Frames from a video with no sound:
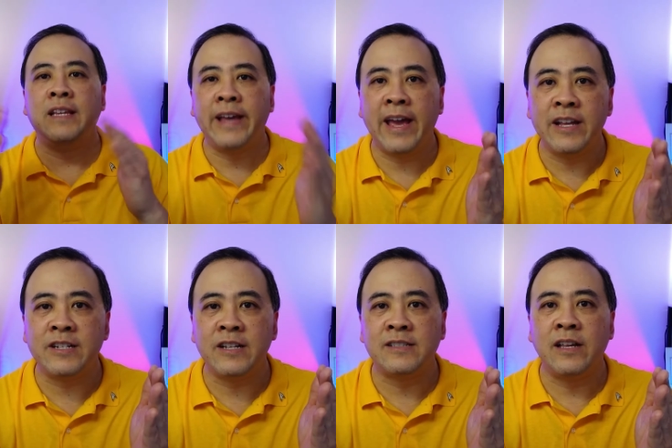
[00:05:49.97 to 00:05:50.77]
The
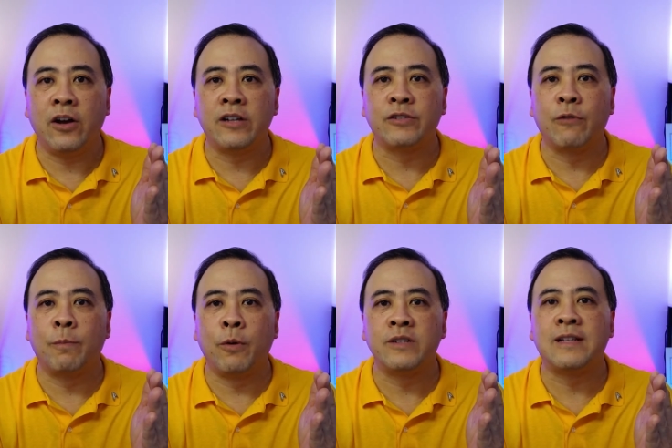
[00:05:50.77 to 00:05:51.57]
AJC also
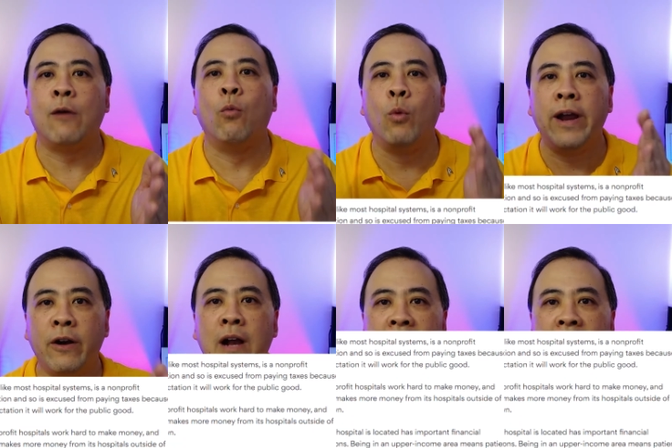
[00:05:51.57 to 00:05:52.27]
reports that where